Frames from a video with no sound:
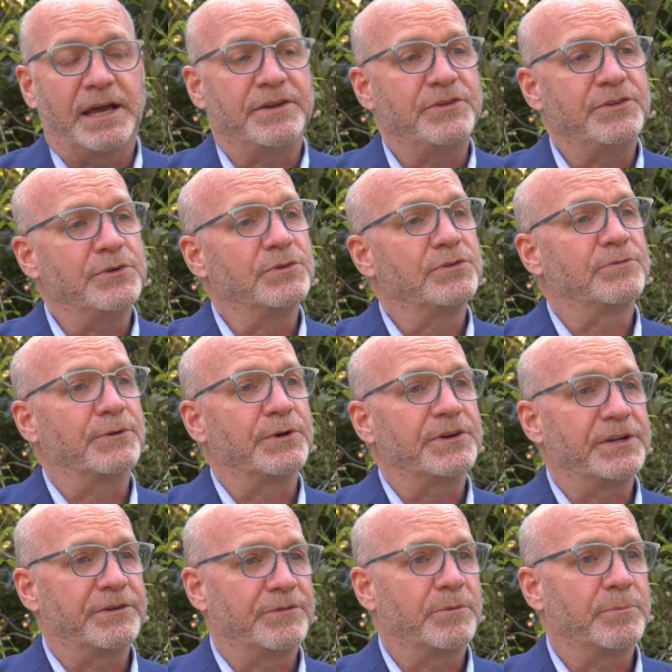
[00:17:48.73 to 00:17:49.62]
and used for a
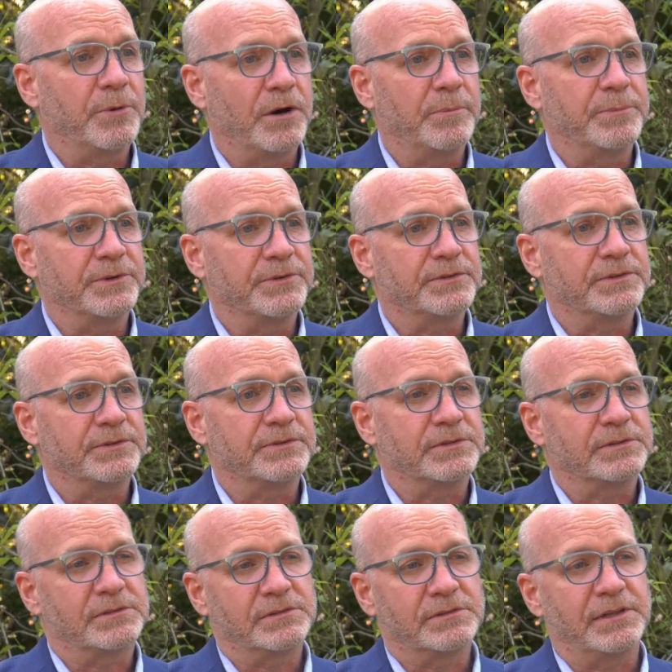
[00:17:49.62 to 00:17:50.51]
different purpose. It's
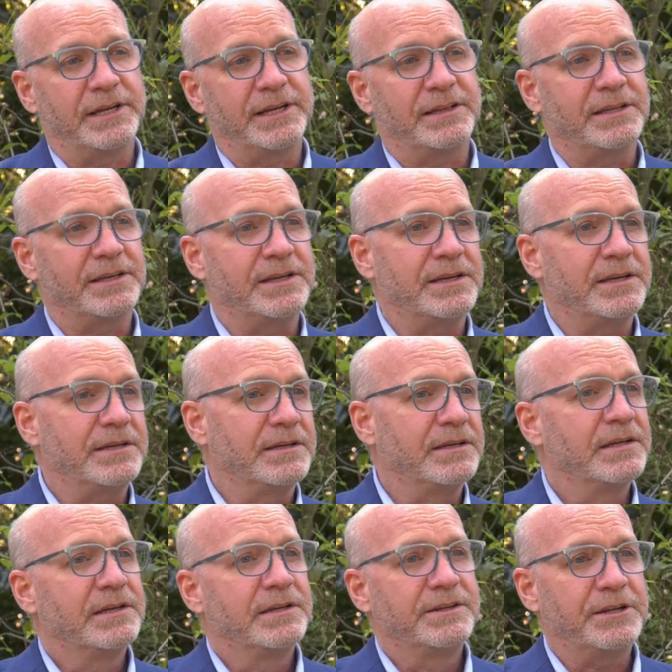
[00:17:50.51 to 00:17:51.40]
a slightly
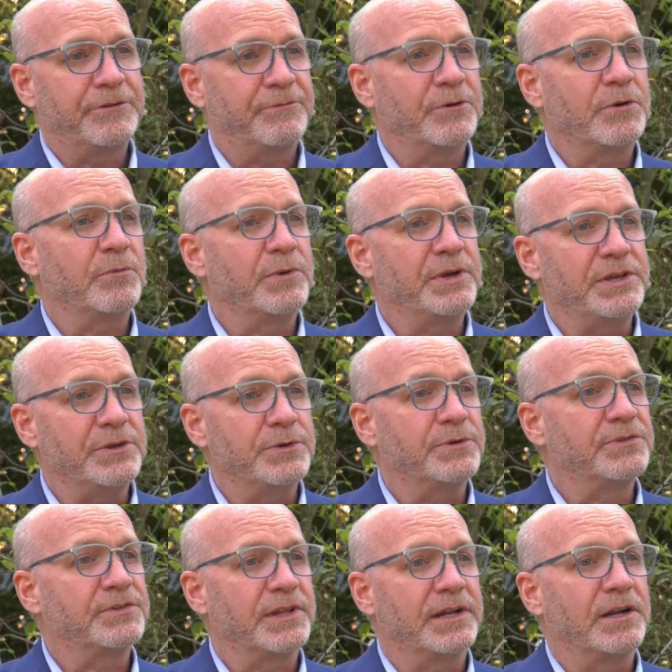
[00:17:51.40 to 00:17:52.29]
different
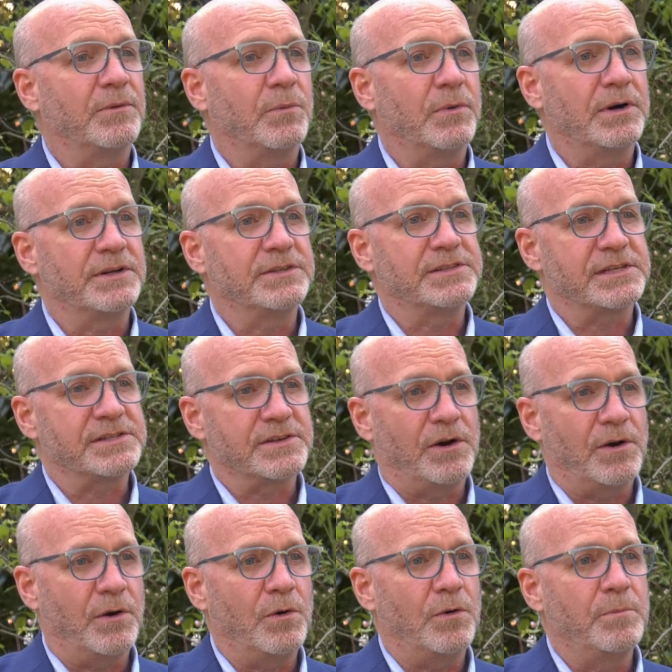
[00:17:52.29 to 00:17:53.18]
reuse than it was as a
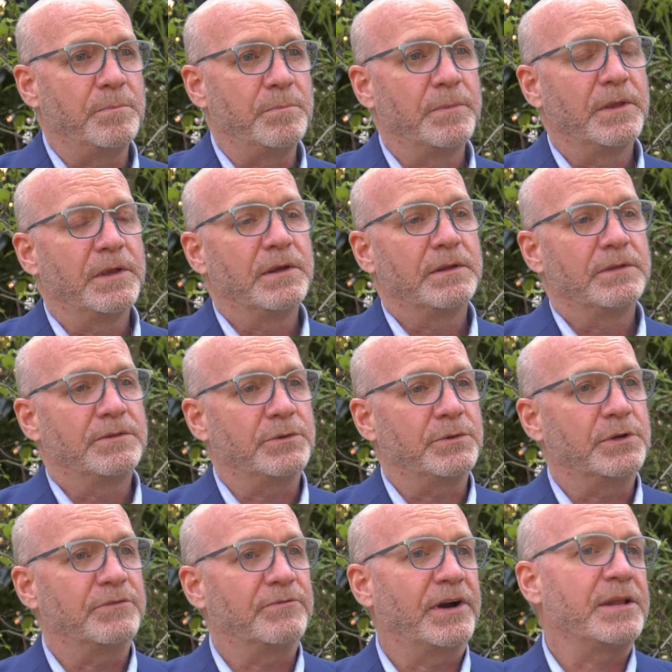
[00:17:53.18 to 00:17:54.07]
home
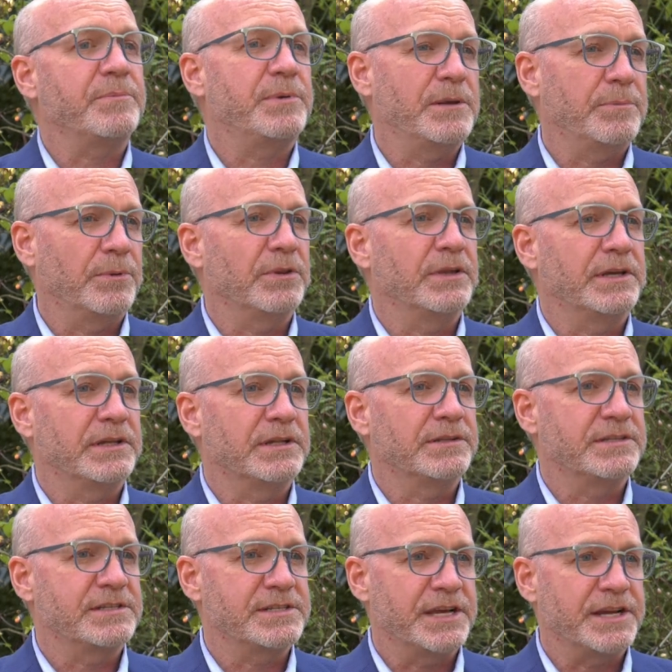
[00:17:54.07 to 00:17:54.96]
to invite people in
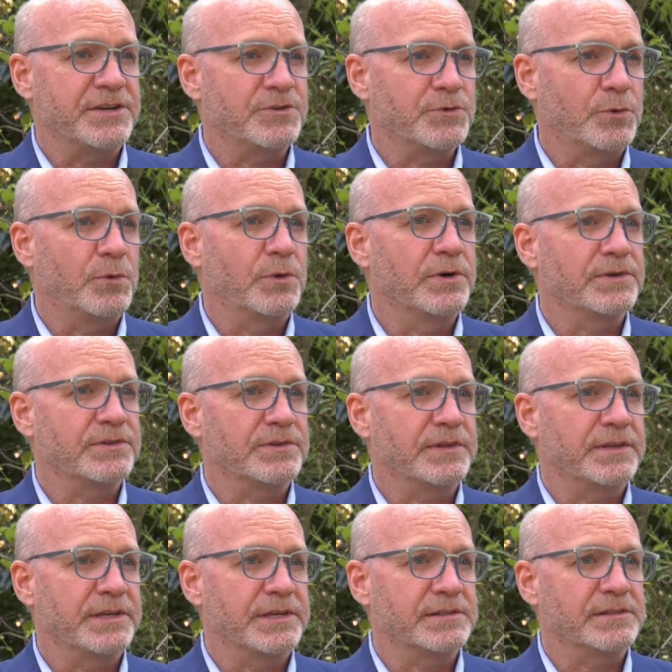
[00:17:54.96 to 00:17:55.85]
to take tours
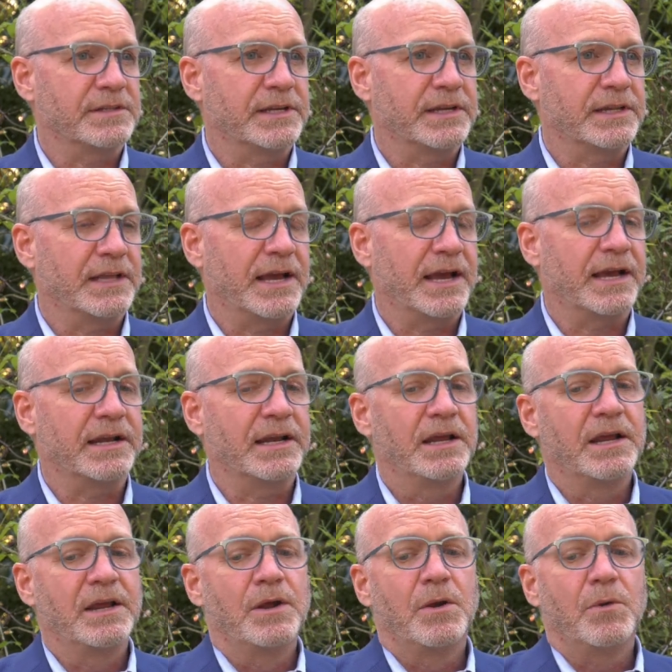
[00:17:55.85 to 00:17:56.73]
and things like that.
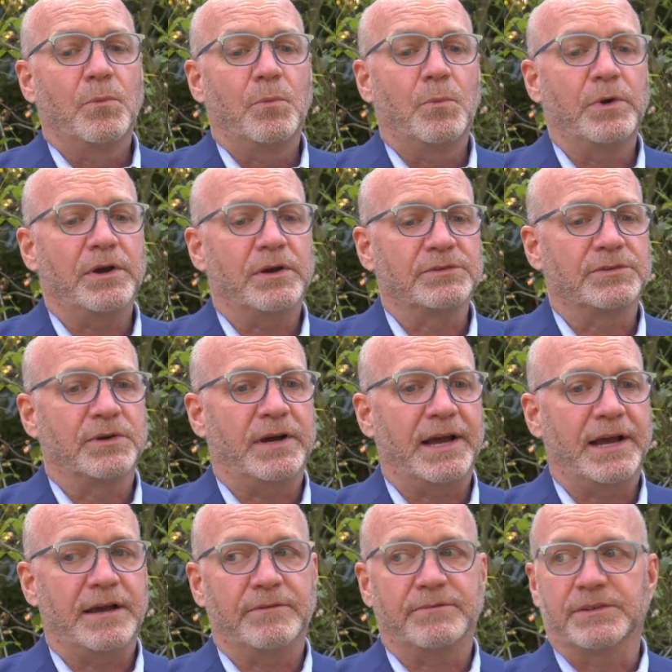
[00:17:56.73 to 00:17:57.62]
We also
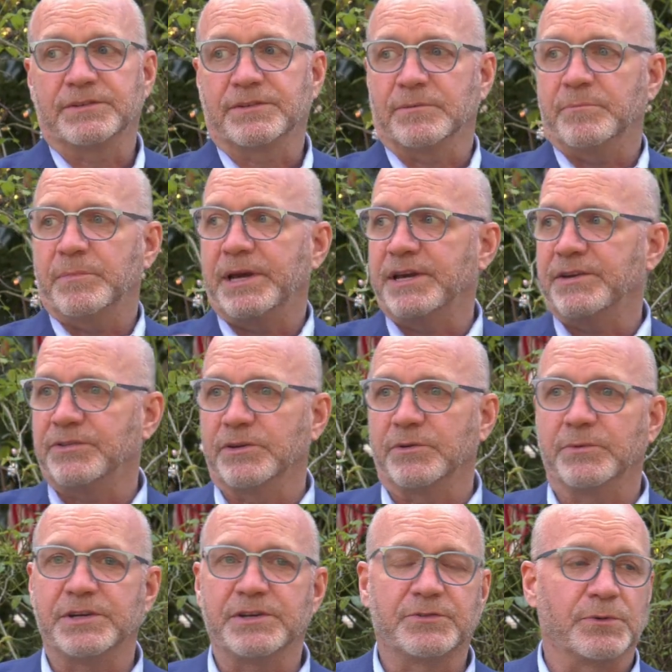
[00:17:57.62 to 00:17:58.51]
have this
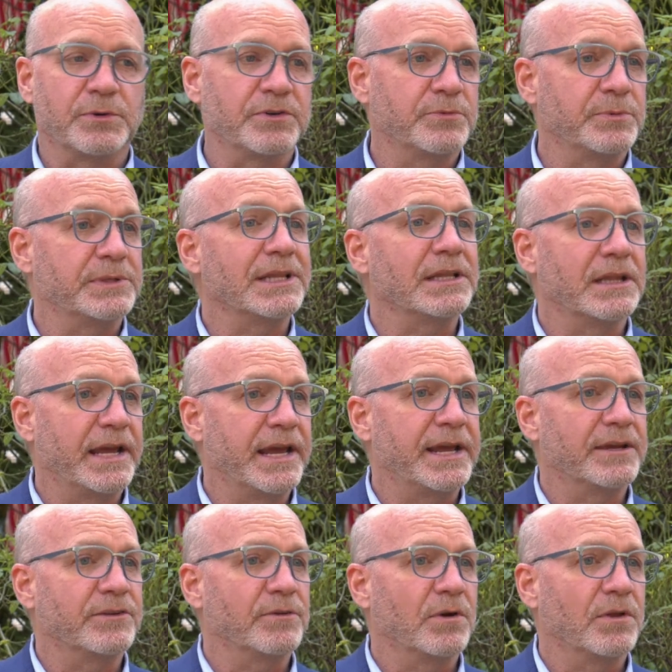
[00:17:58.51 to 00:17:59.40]
amazing resource with the
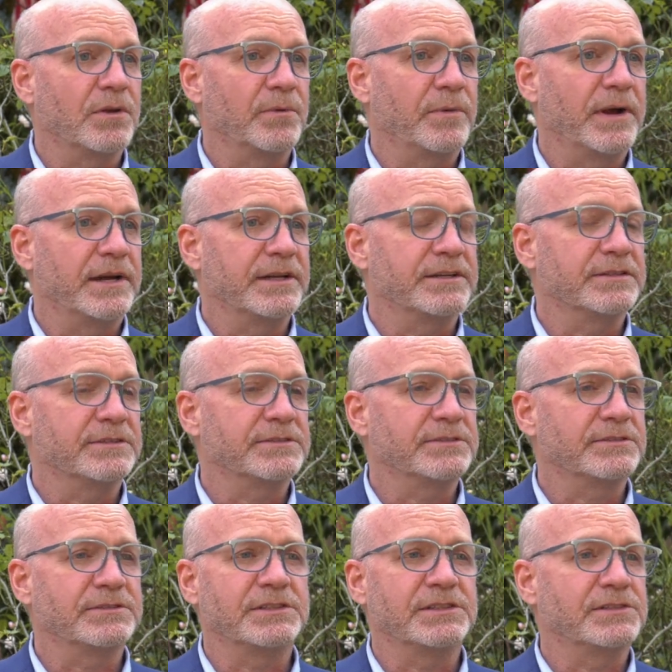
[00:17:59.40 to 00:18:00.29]
land all around
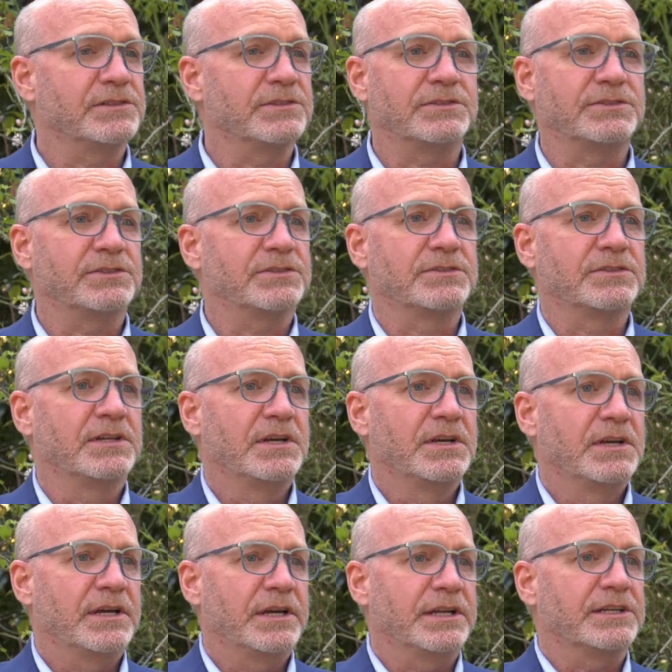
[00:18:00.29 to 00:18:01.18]
us. This is just
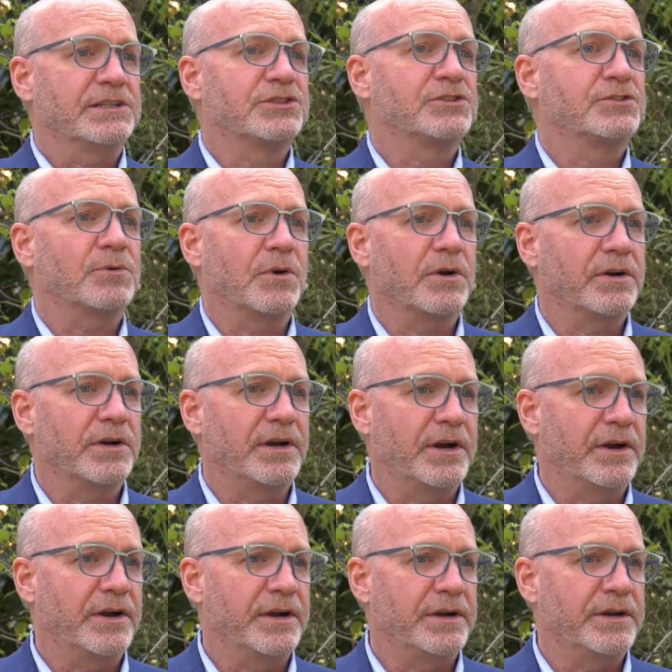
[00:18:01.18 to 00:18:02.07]
an
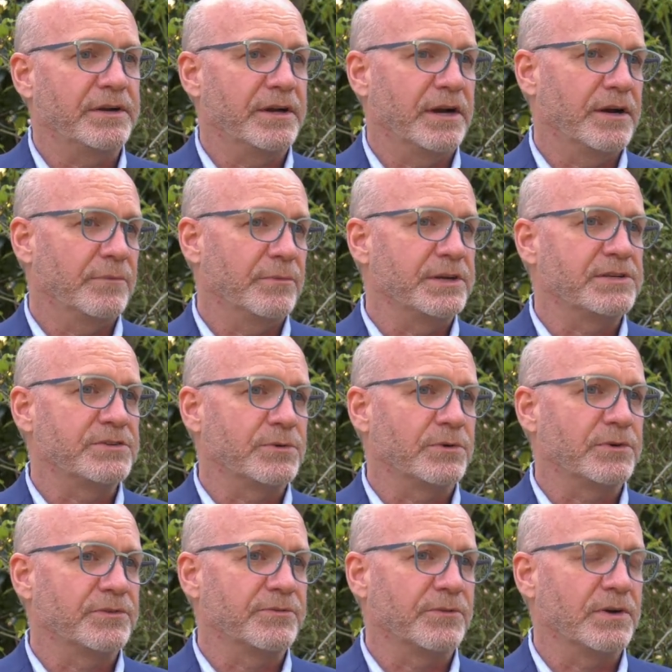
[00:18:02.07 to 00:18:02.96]
extraordinary uh,
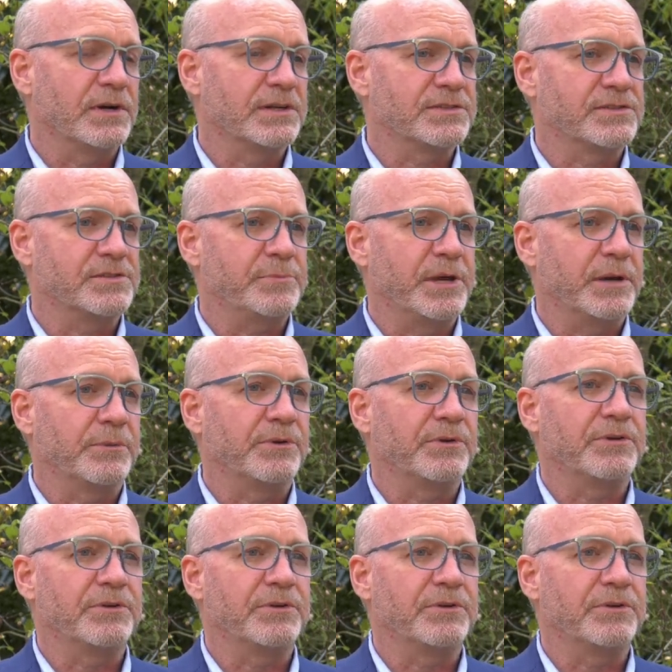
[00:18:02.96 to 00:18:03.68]
resource for us to be able to